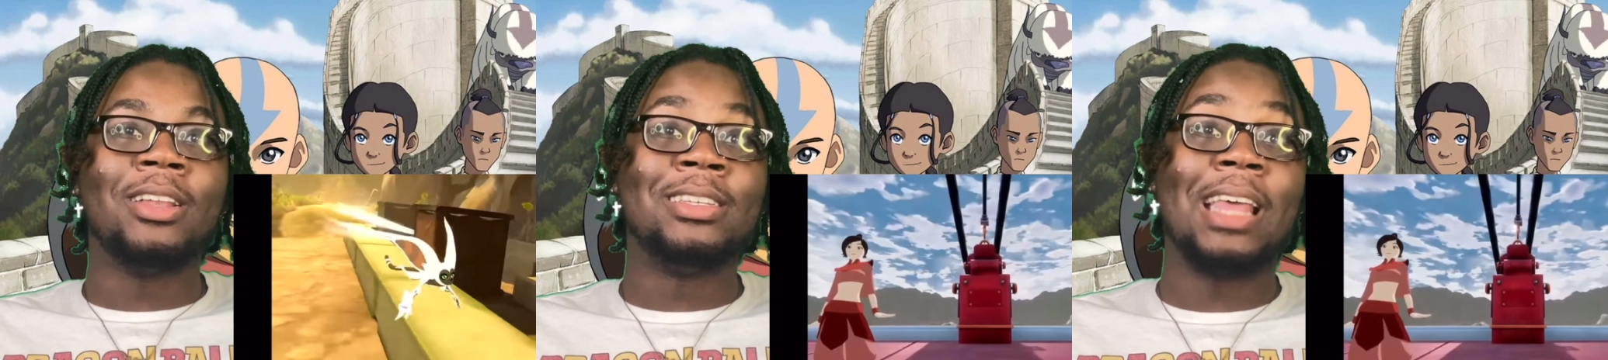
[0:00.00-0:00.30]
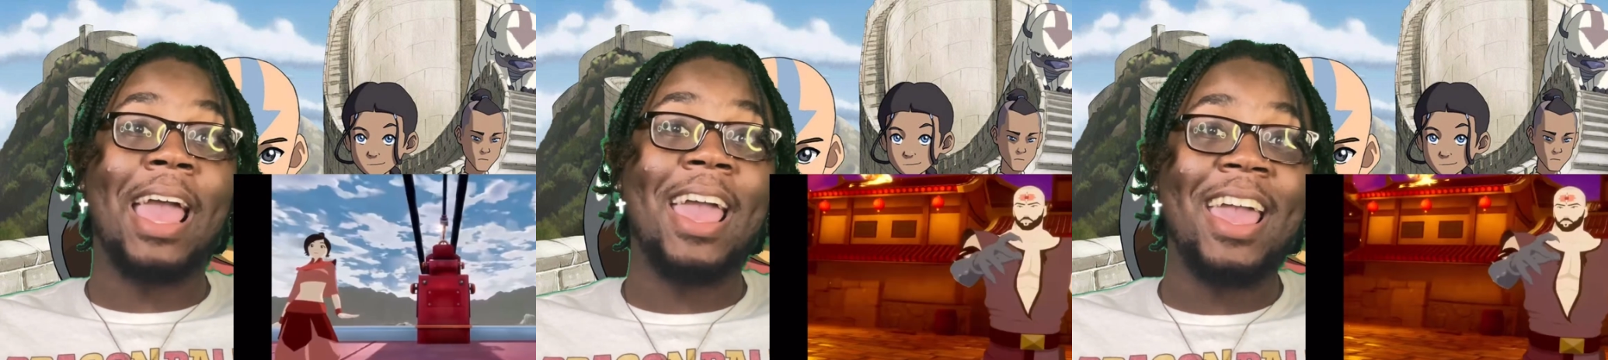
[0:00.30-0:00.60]

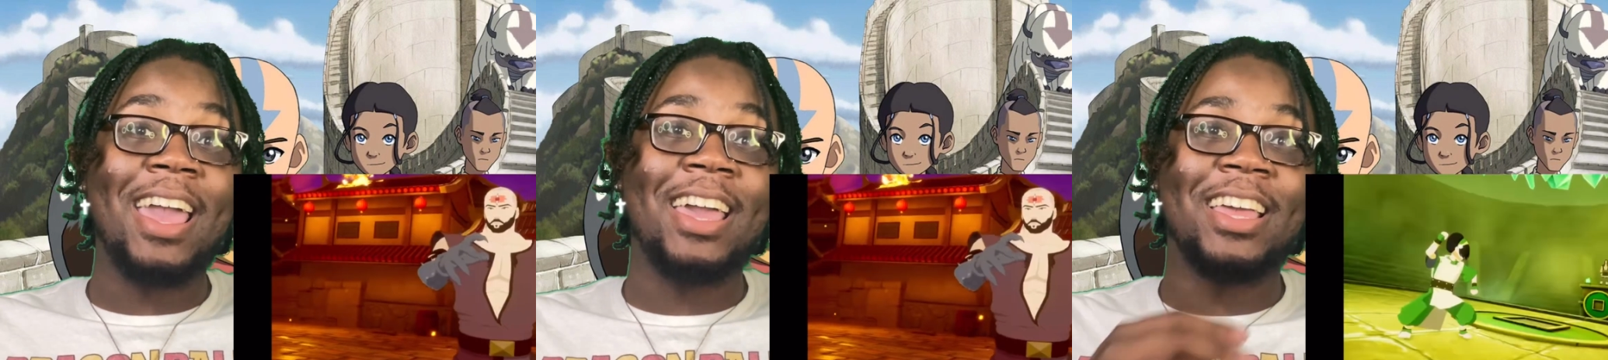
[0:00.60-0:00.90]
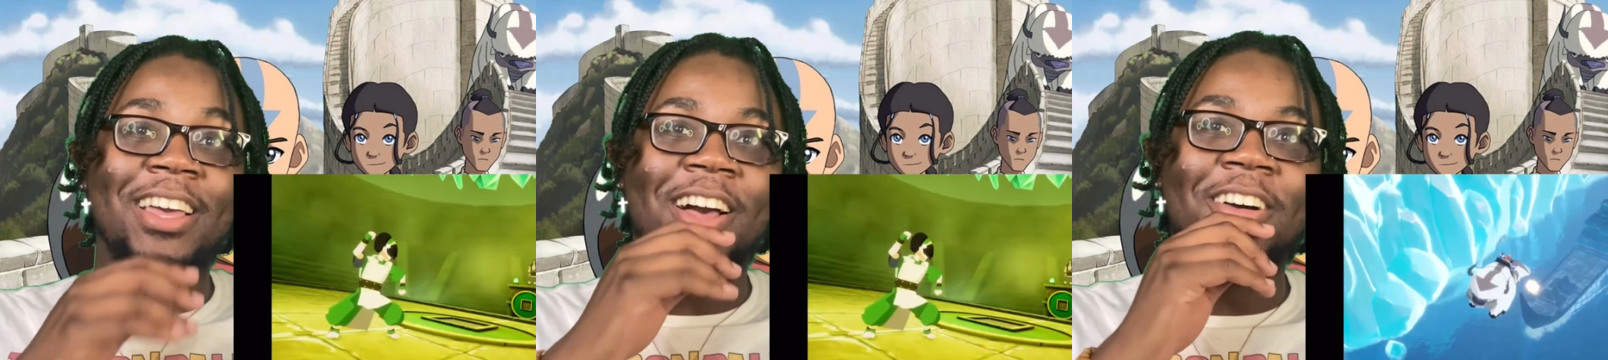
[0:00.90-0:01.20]
Speaker 1: Dang,
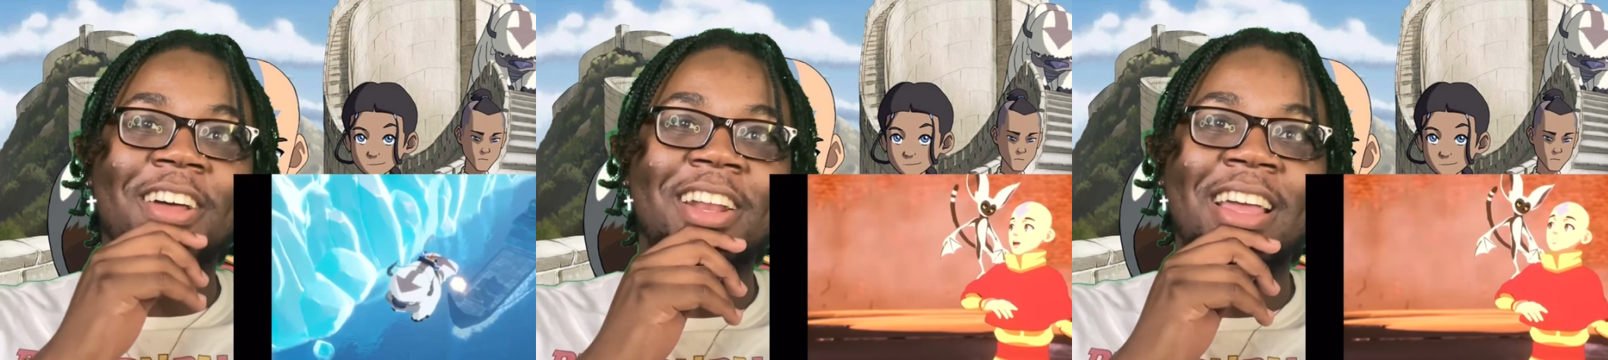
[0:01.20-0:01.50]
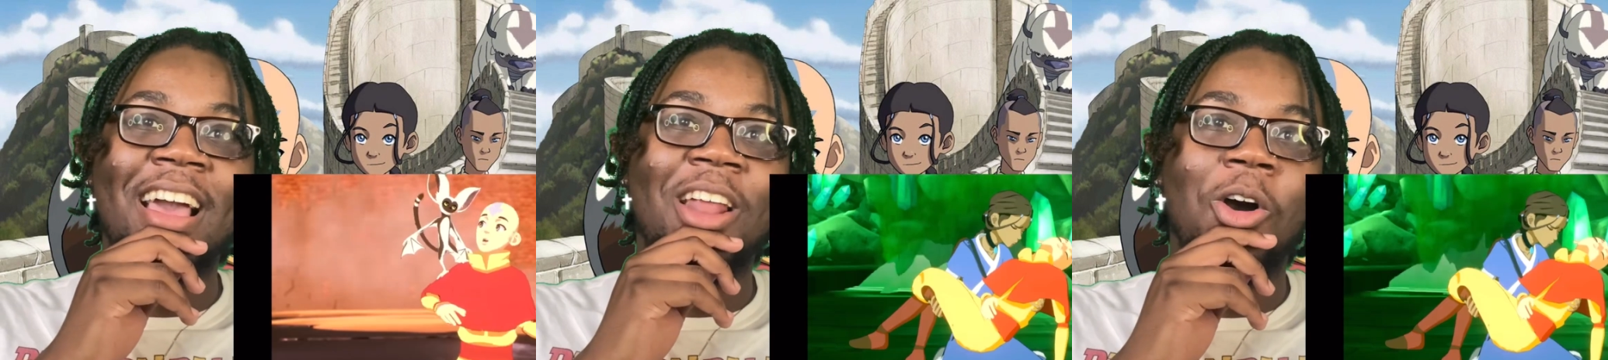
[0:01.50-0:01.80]
hold up.
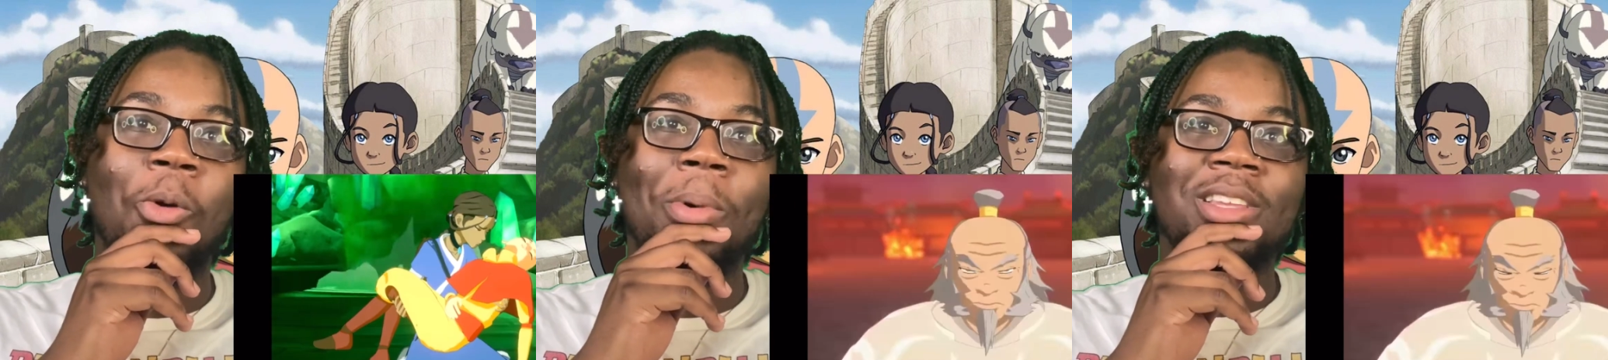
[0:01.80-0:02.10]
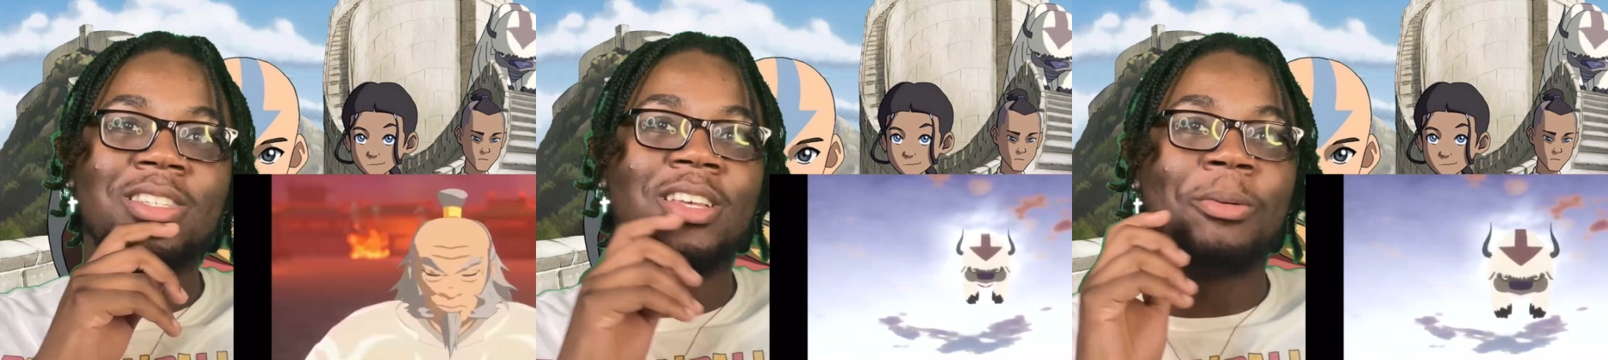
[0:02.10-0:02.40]
They got a whole
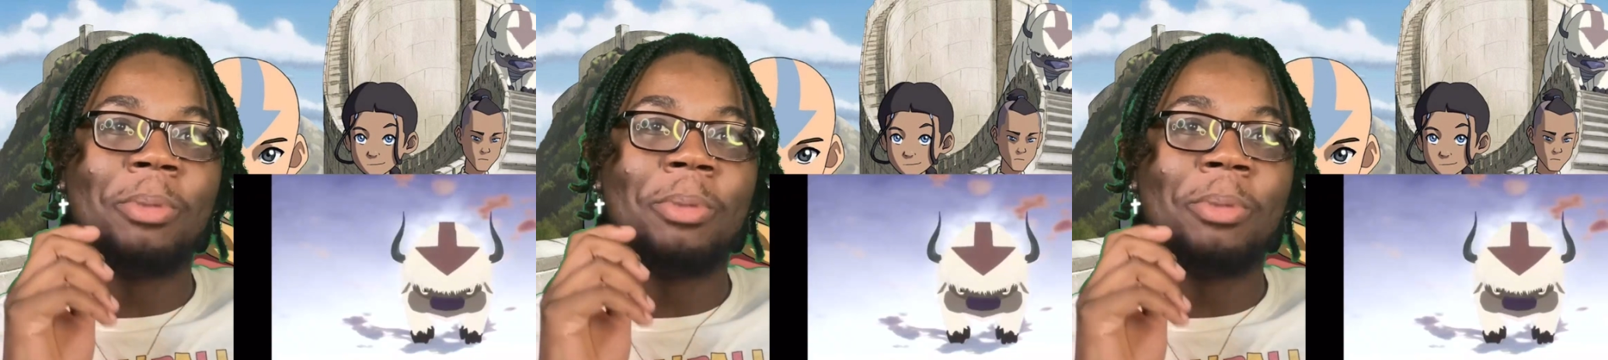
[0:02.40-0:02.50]
bunch of